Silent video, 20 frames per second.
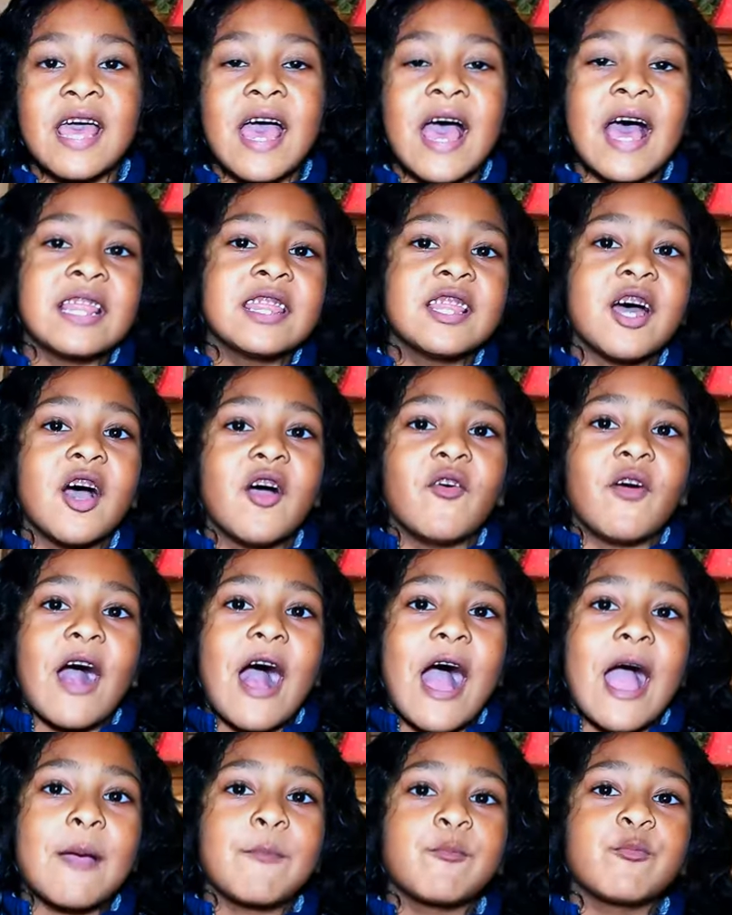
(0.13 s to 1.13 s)
Hello,
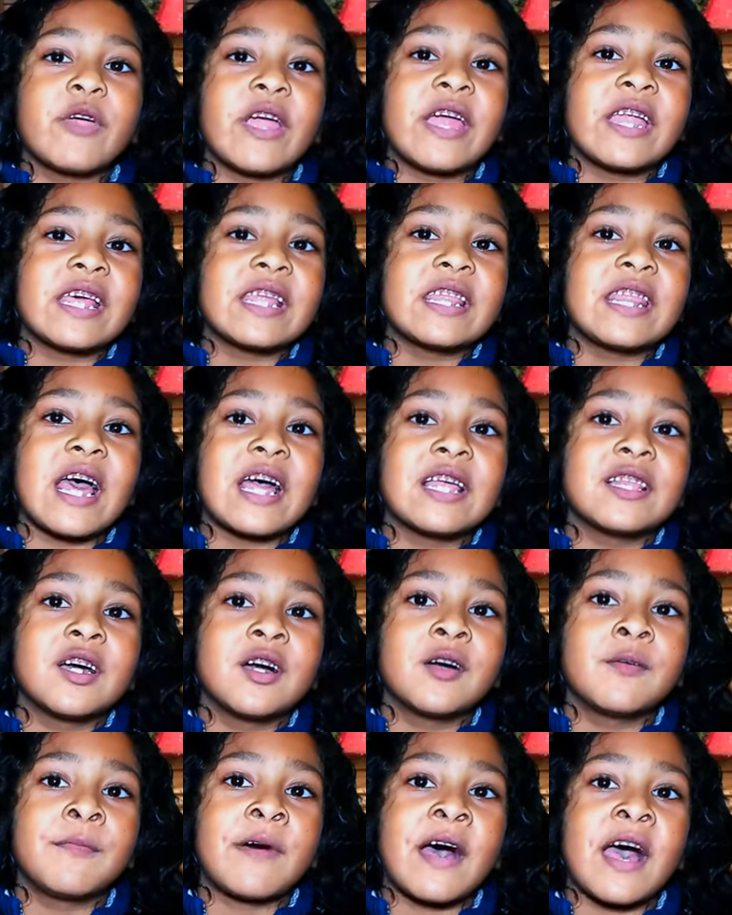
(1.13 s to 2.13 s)
I'm Raiden
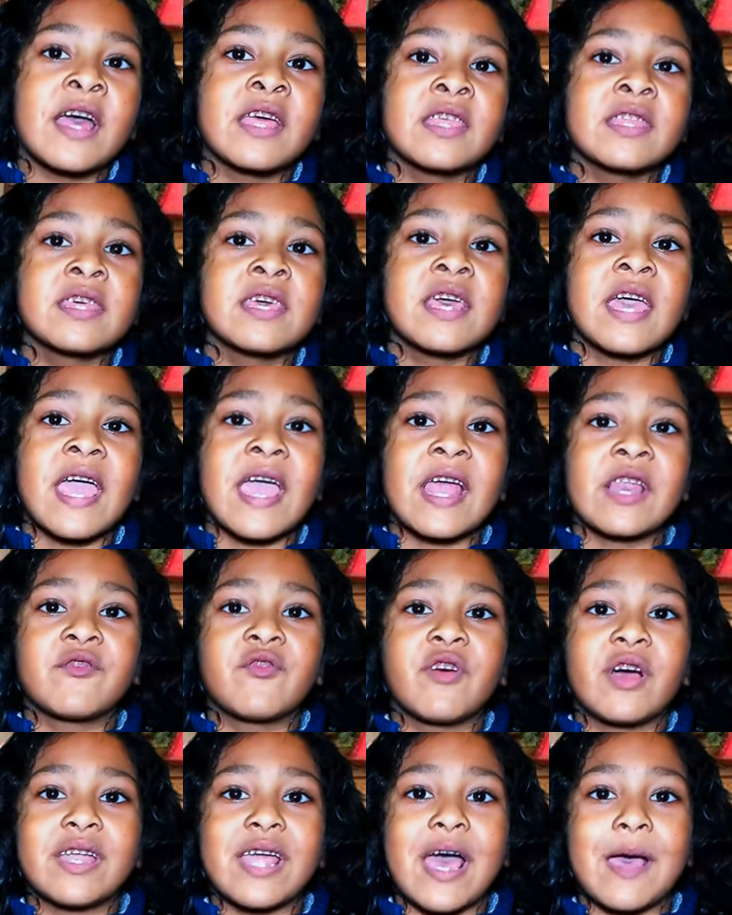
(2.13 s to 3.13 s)
Laloma, and
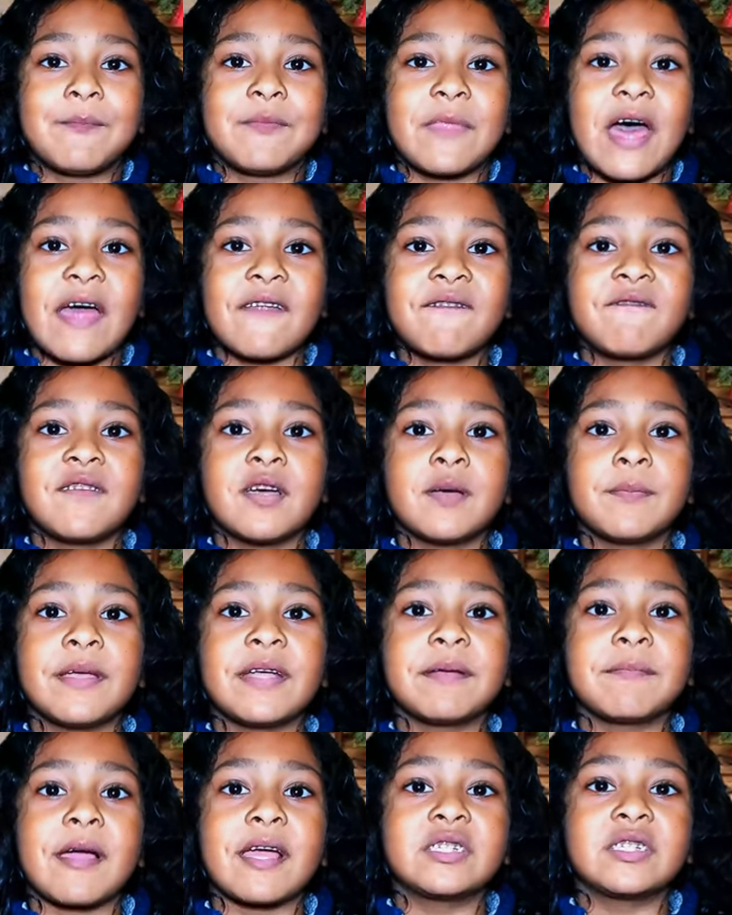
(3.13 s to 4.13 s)
when I'm not
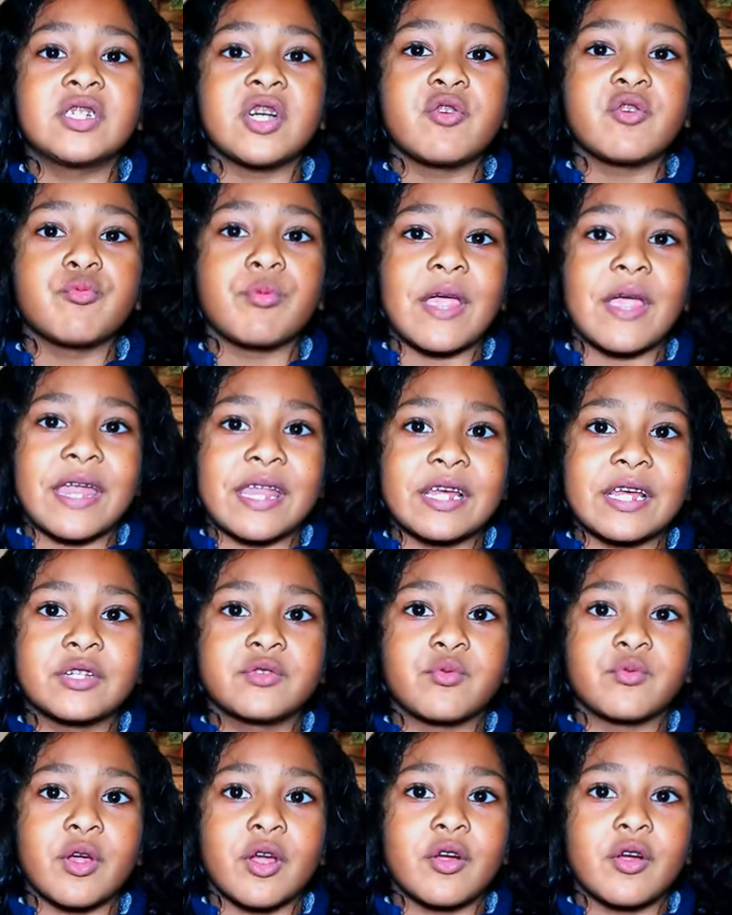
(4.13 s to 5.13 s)
filming my show
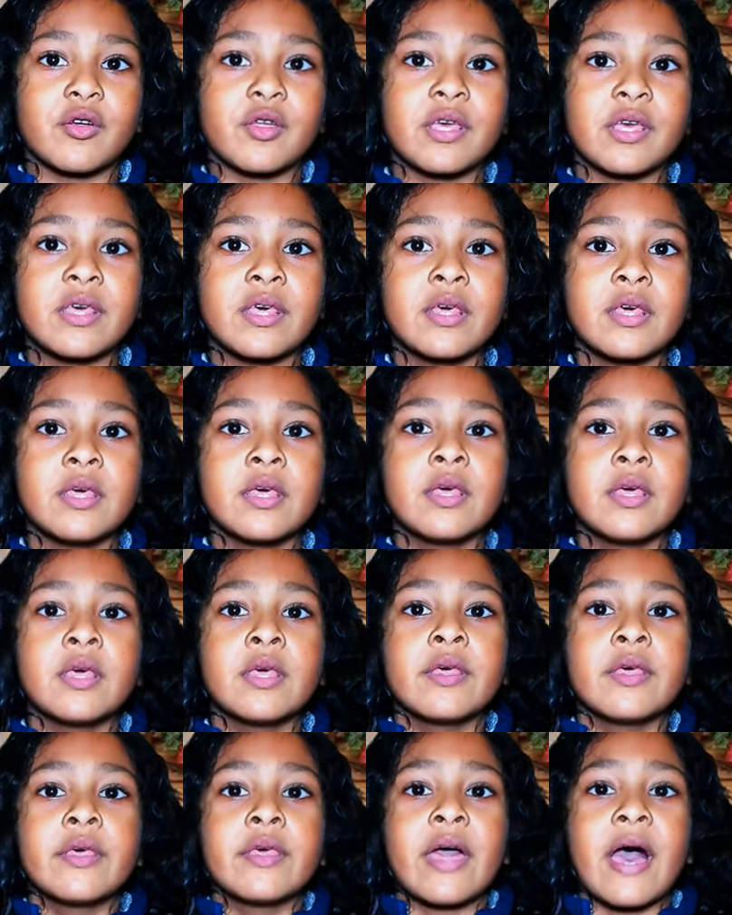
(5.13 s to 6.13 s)
Raiden's World,
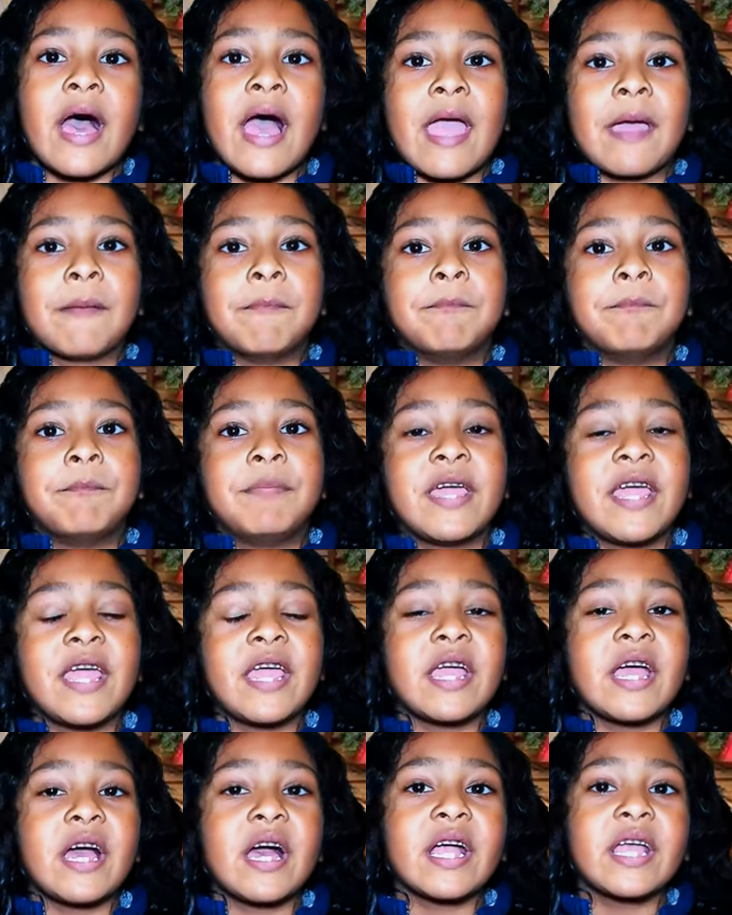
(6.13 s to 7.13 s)
I'm
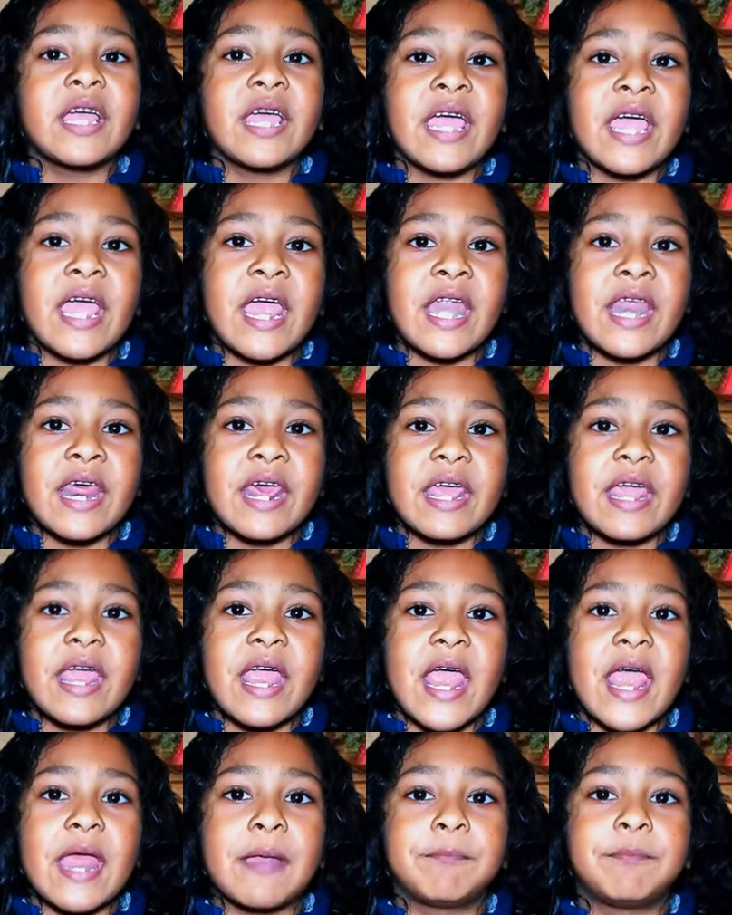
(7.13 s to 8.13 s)
being a kid
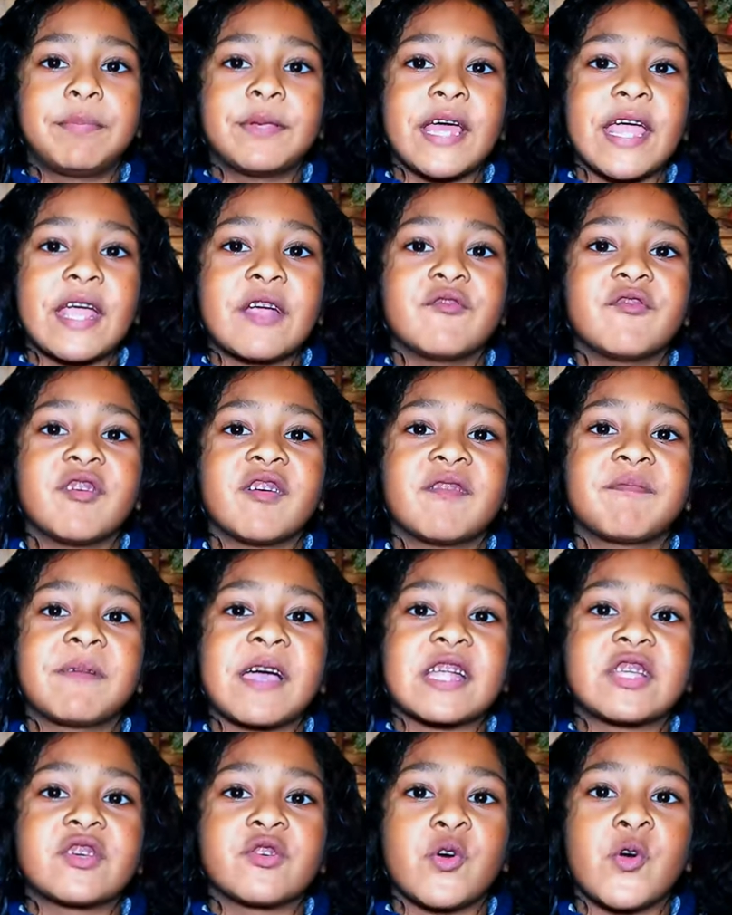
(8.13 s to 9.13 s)
and playing with
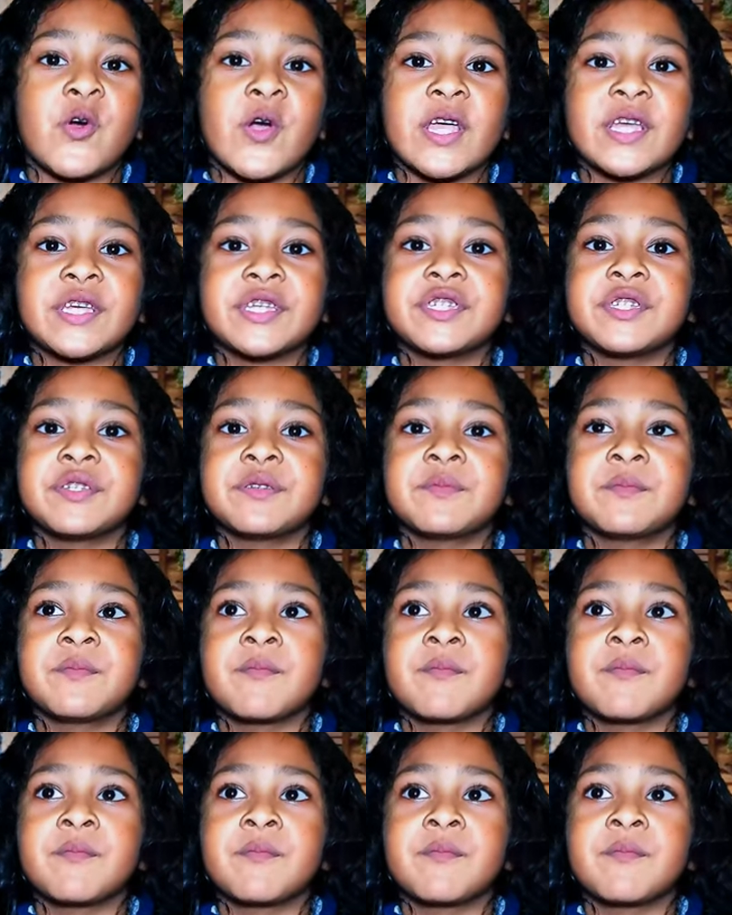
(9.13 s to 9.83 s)
my toys.